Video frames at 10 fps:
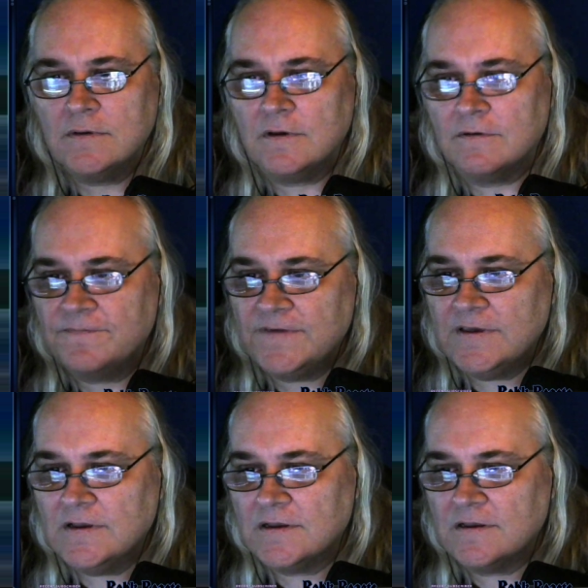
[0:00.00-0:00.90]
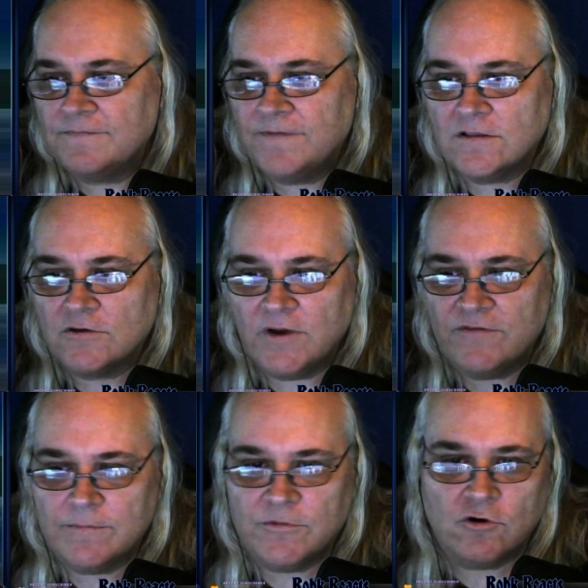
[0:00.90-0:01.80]
yeah, feel it. I felt it right
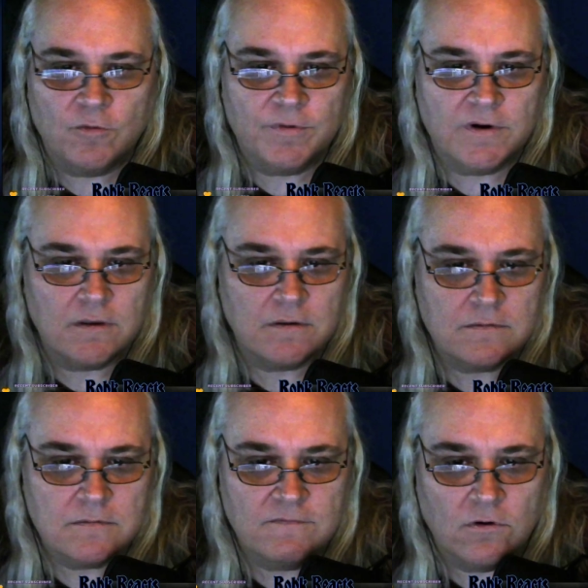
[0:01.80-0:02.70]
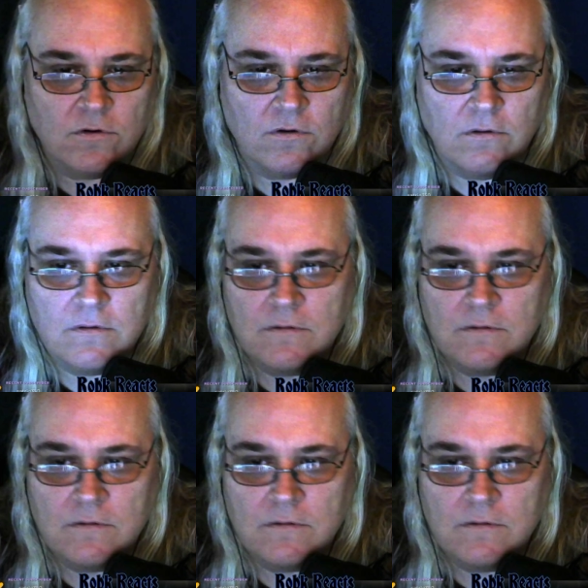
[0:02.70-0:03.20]
from her opening vocal.